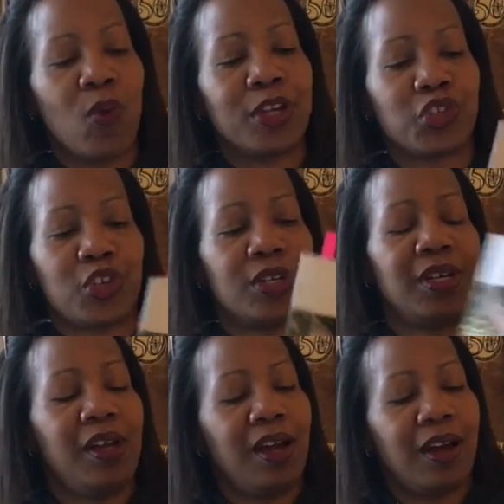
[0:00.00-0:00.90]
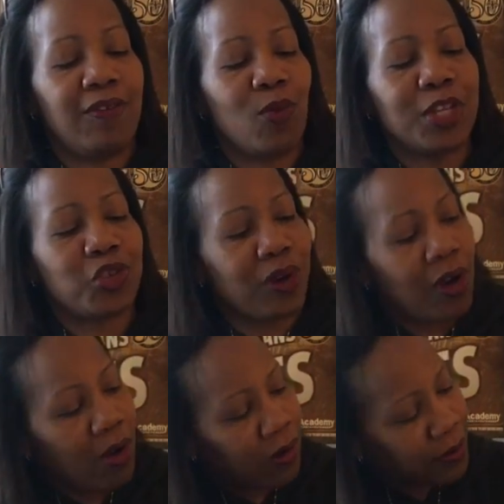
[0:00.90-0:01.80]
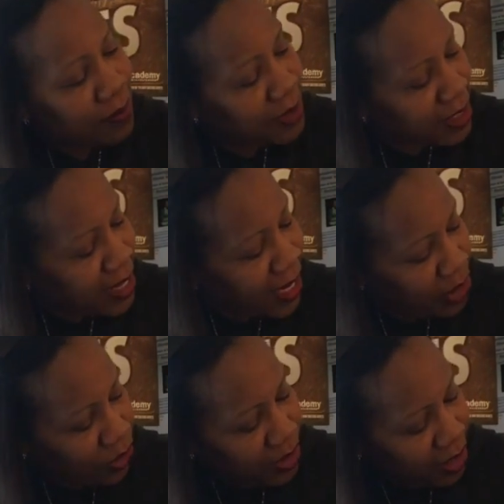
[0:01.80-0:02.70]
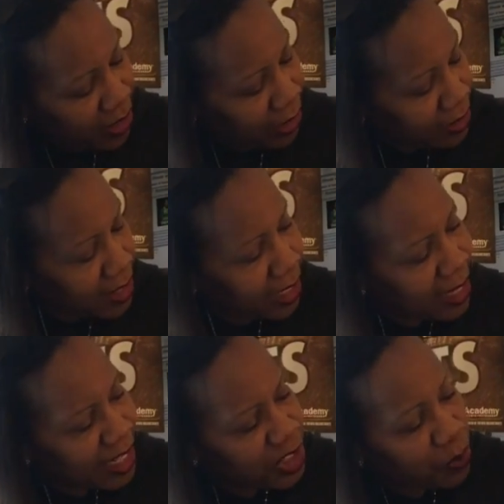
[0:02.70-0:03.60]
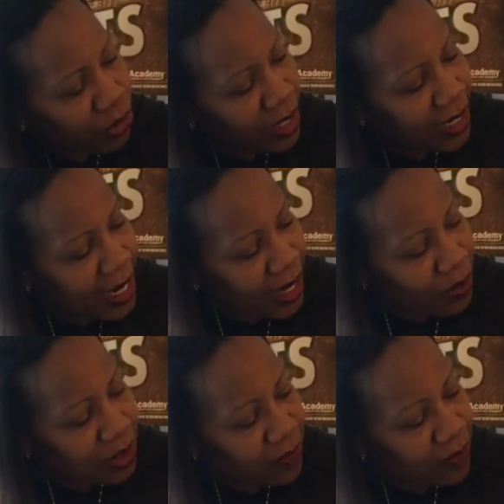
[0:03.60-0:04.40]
winter of winter at all. See that? You can tell that looks like a nice spring day with the